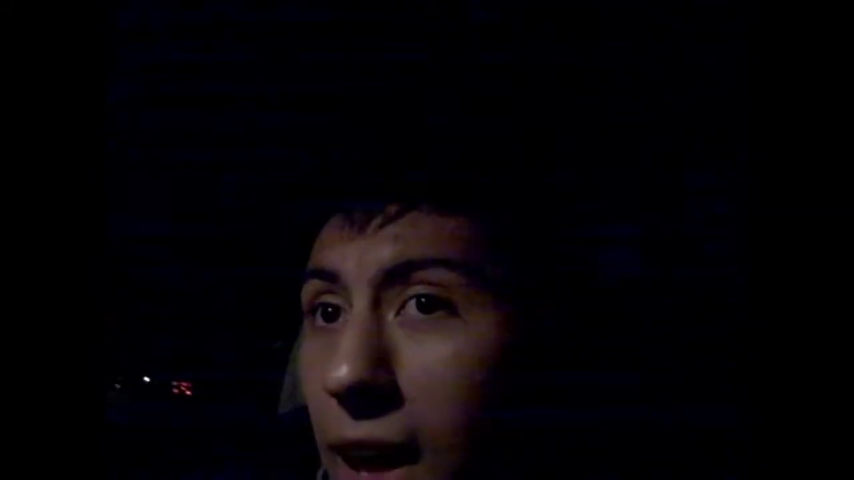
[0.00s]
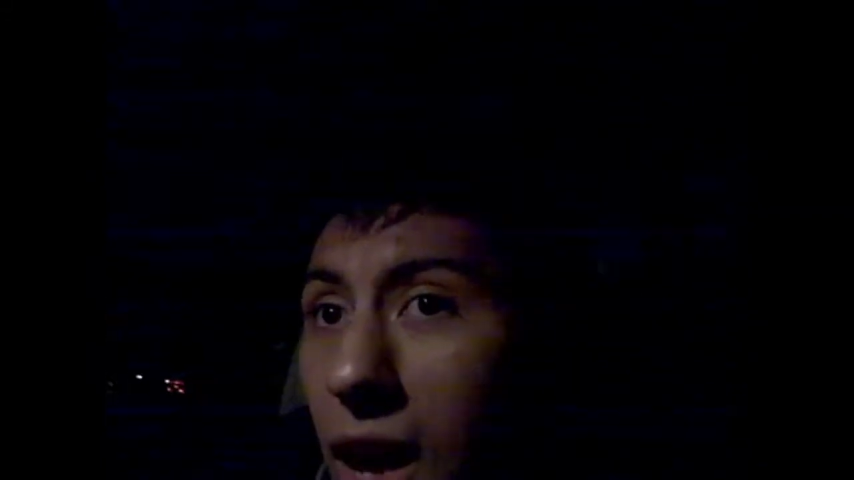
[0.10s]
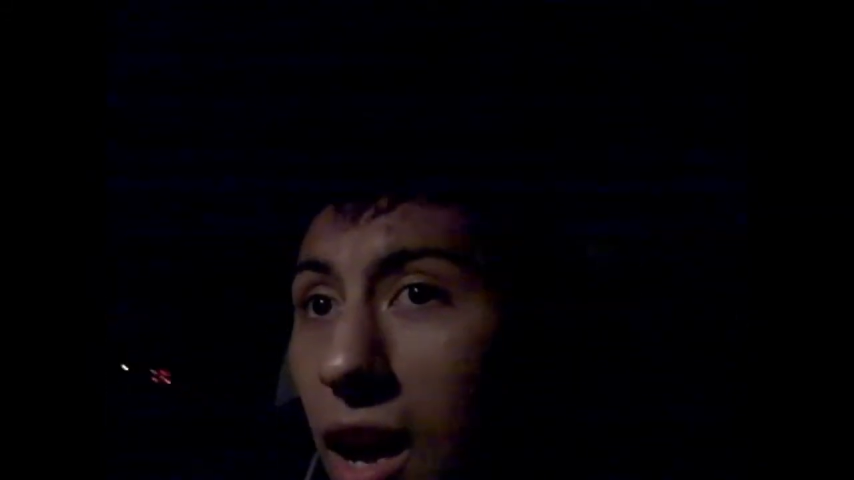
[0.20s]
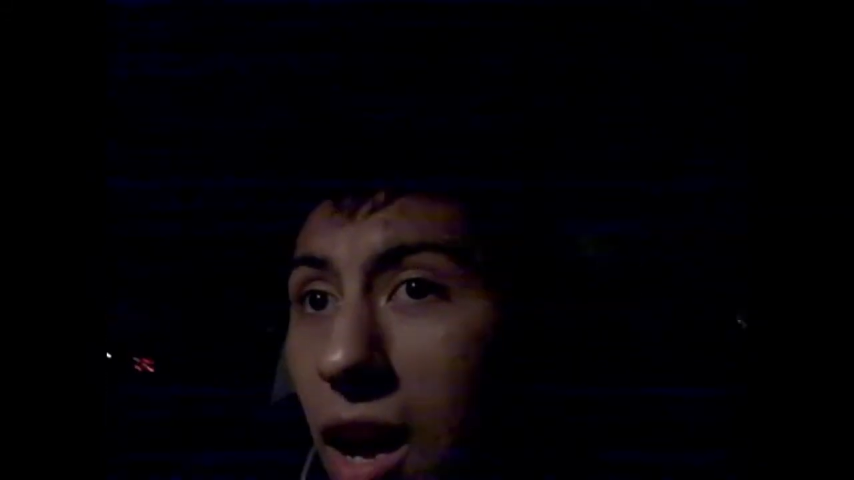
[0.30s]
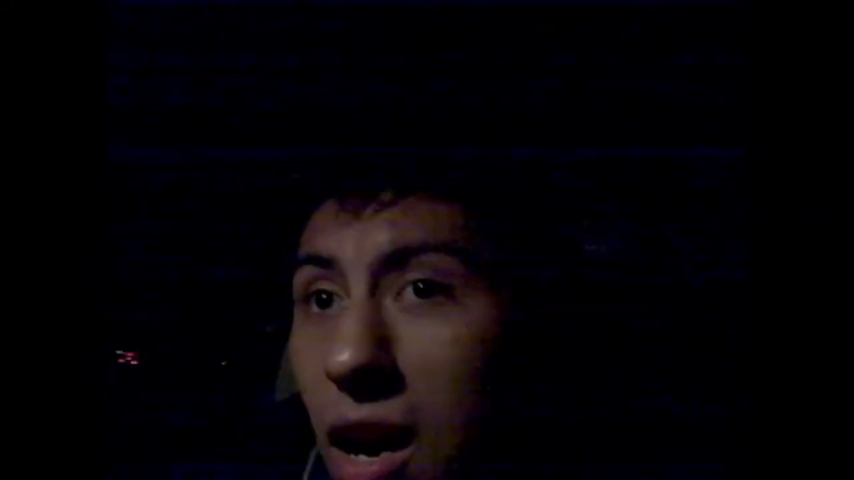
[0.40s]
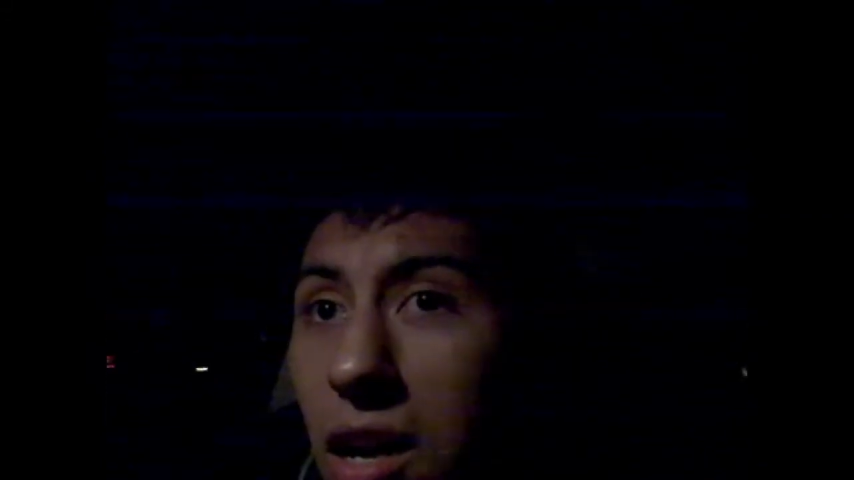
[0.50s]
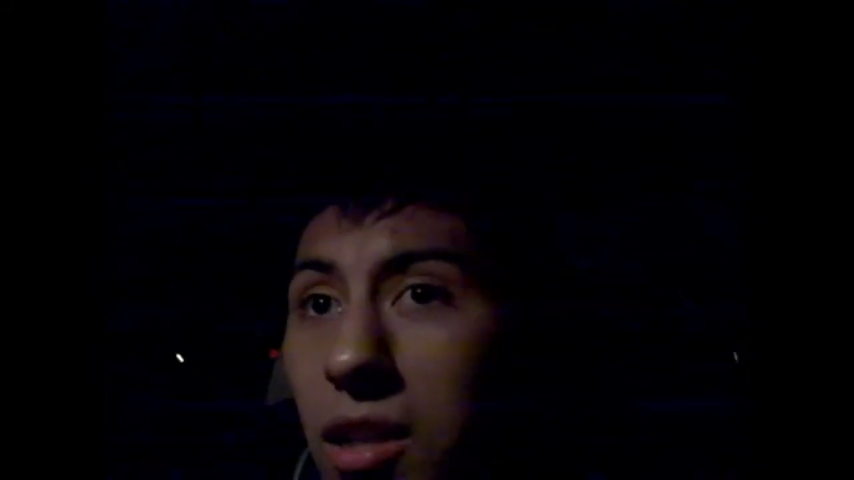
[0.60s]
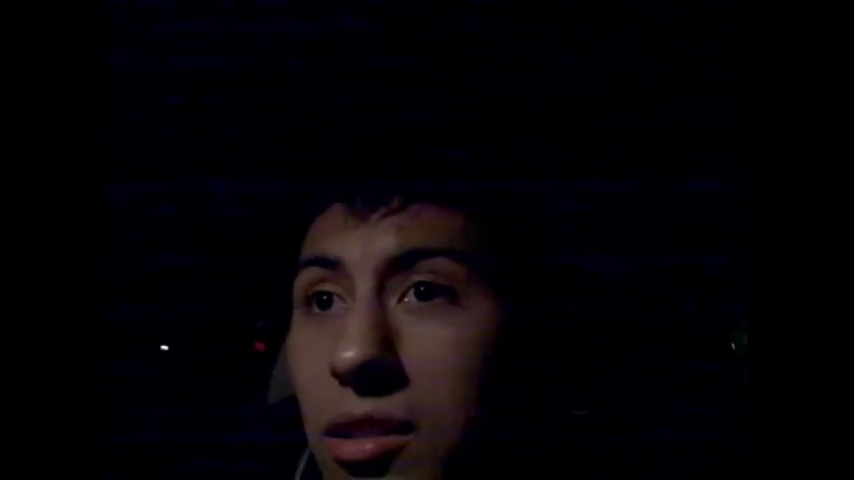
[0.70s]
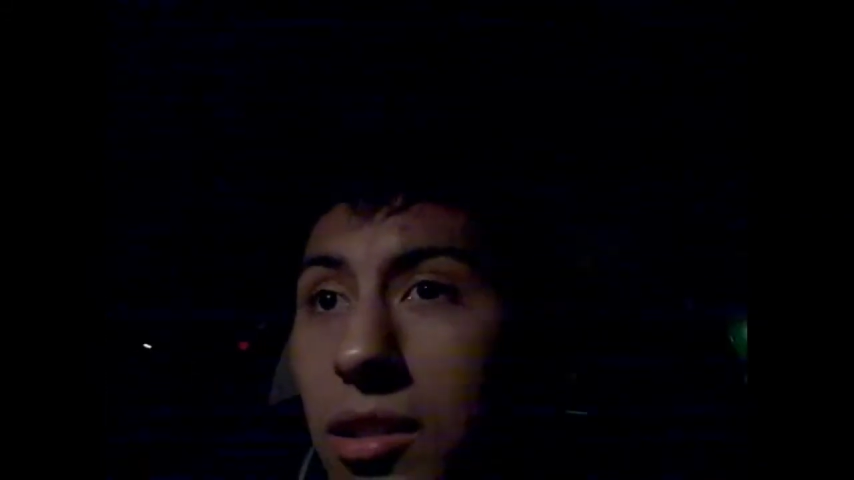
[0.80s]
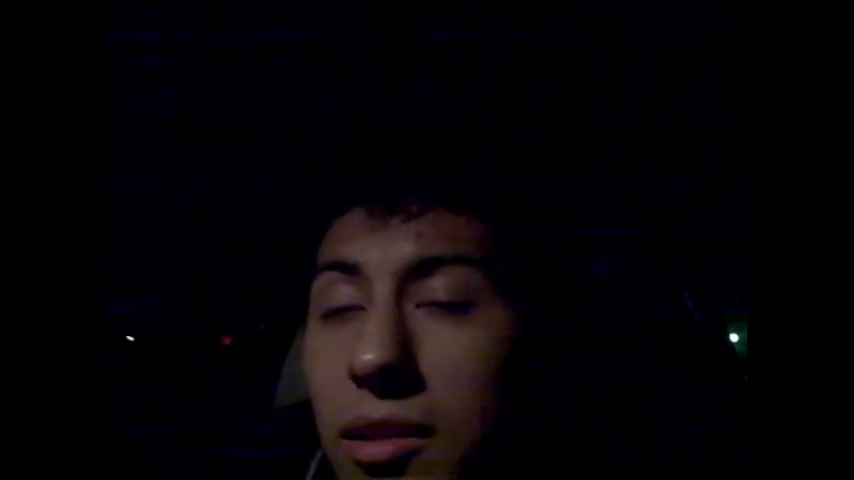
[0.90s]

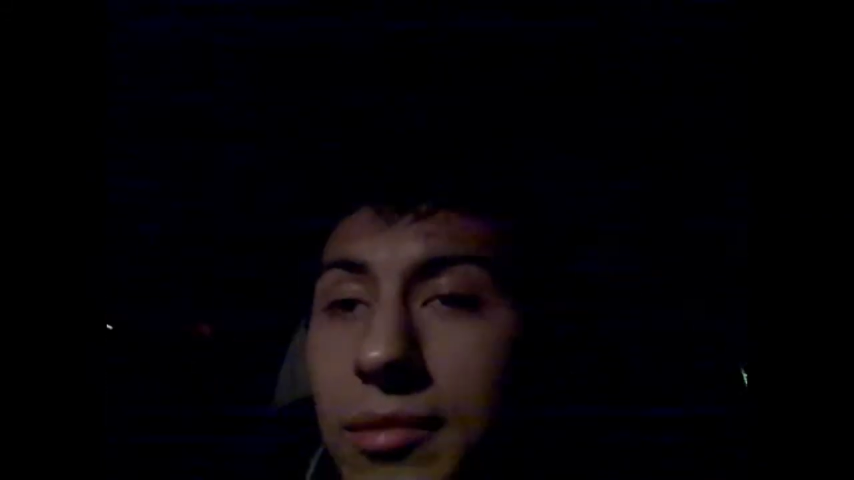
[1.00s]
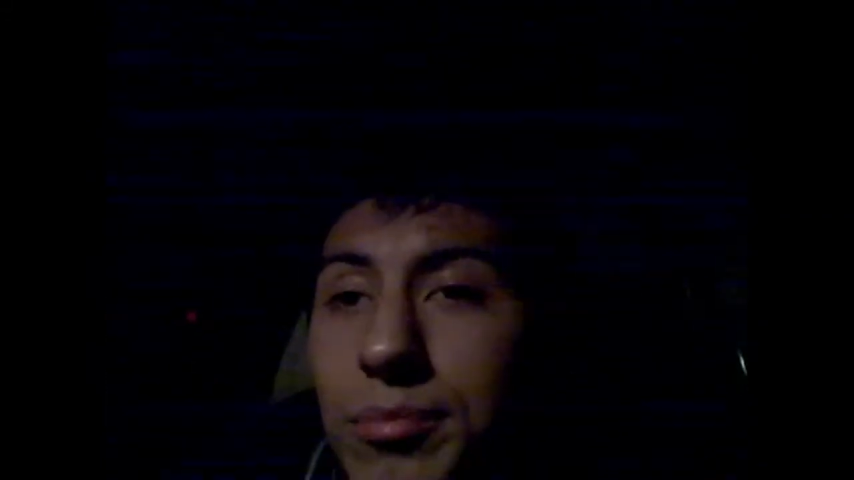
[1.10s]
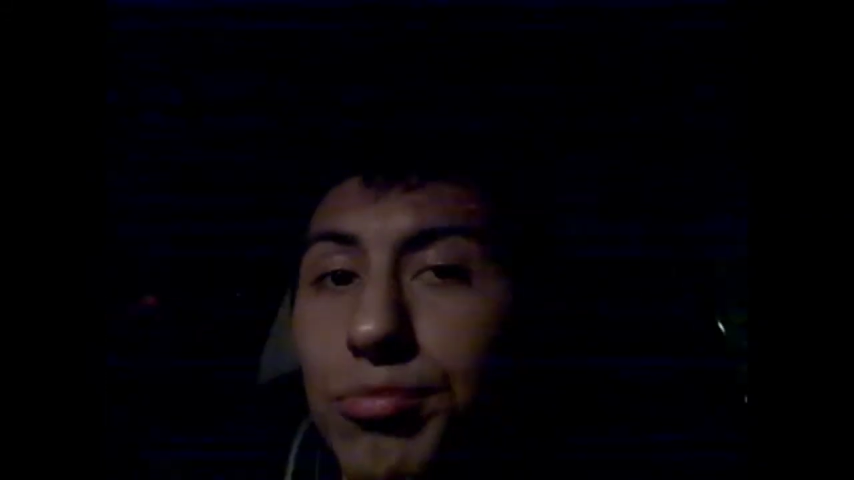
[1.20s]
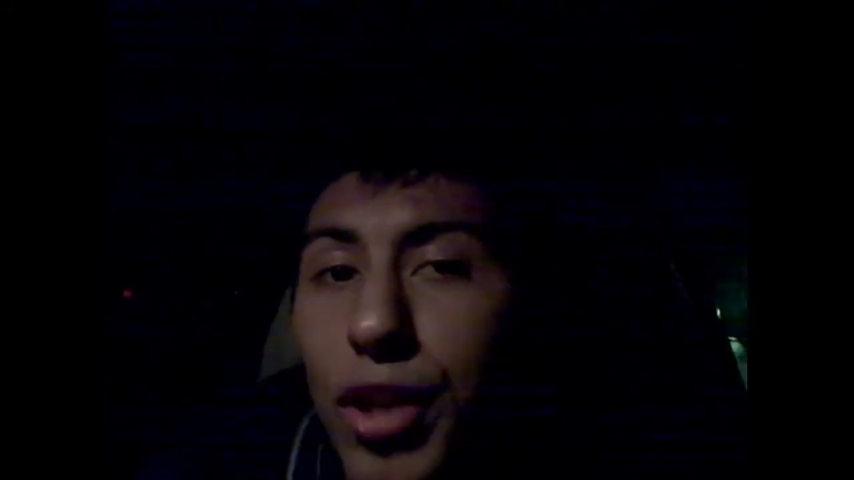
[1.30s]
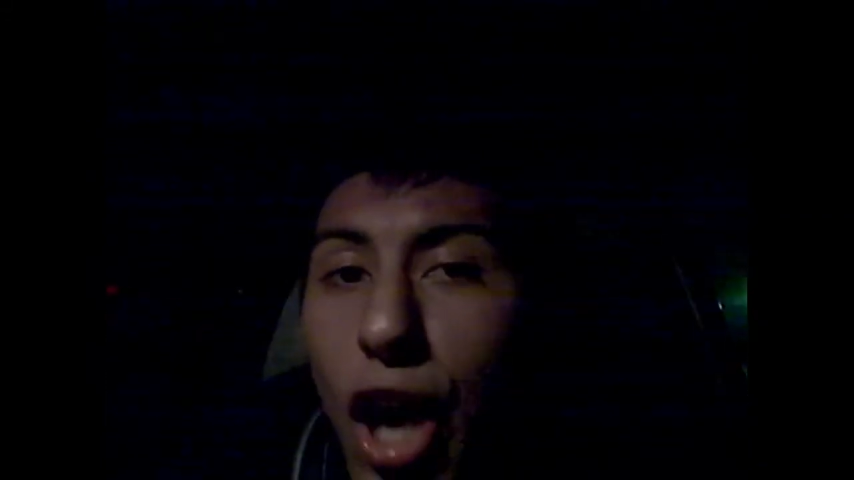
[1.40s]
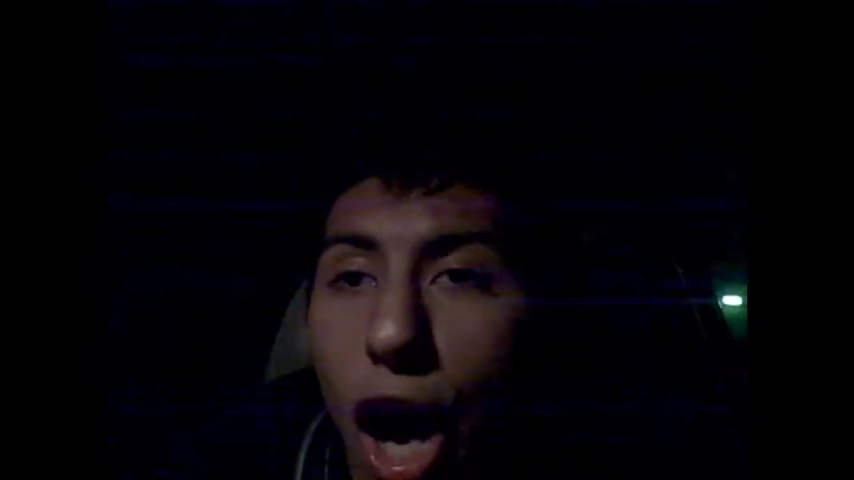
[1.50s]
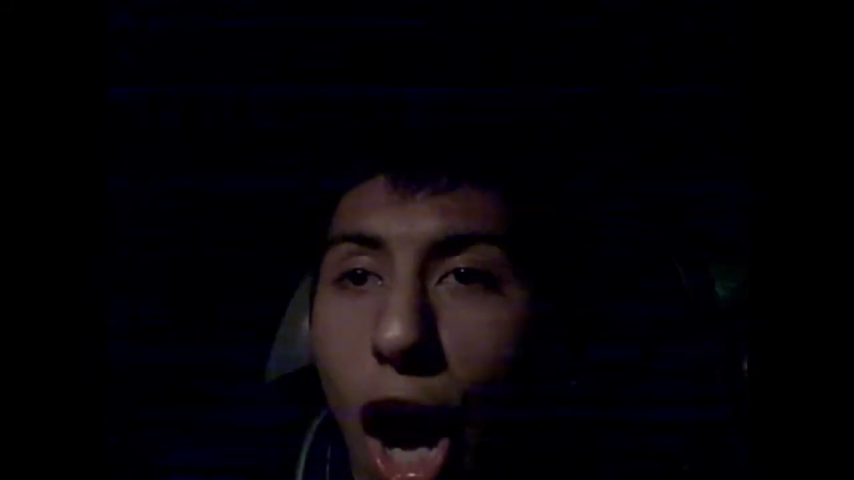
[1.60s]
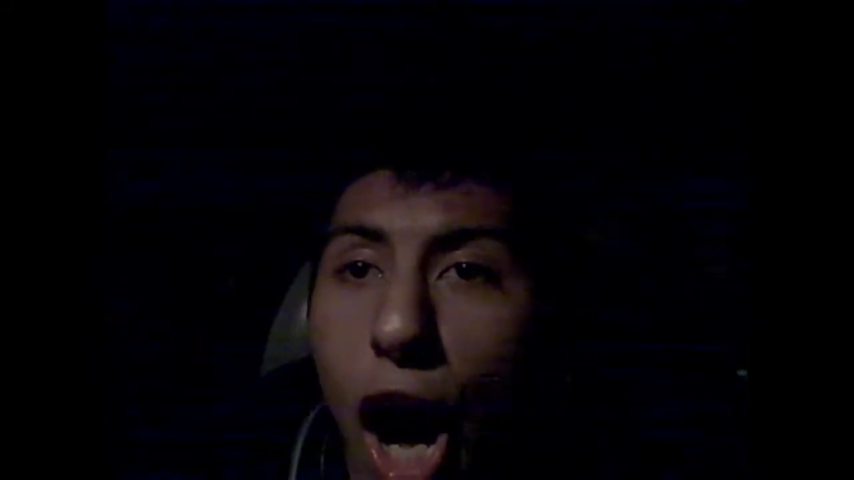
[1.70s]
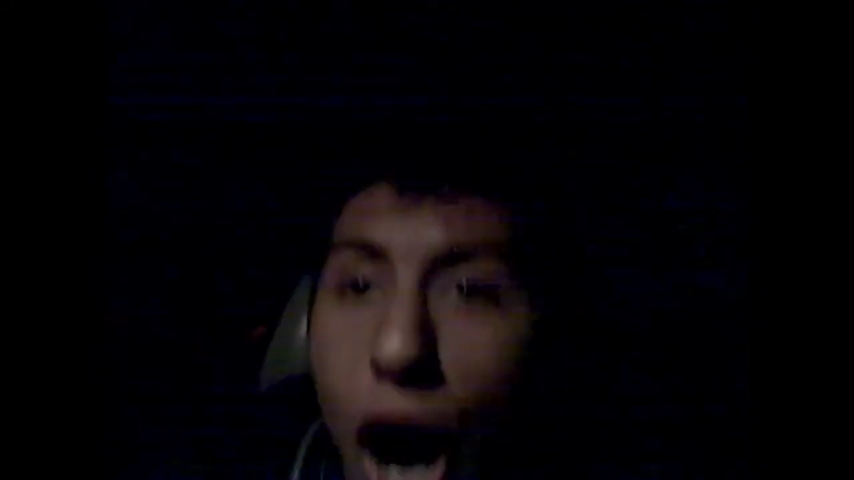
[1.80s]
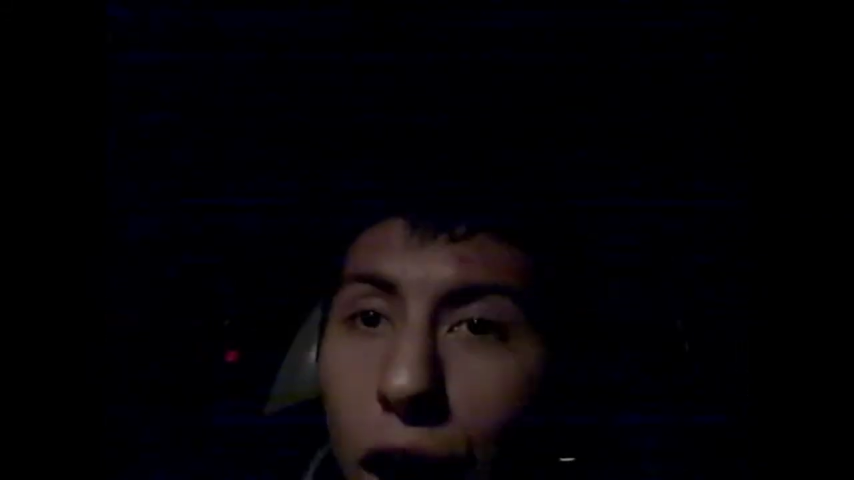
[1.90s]
And yeah.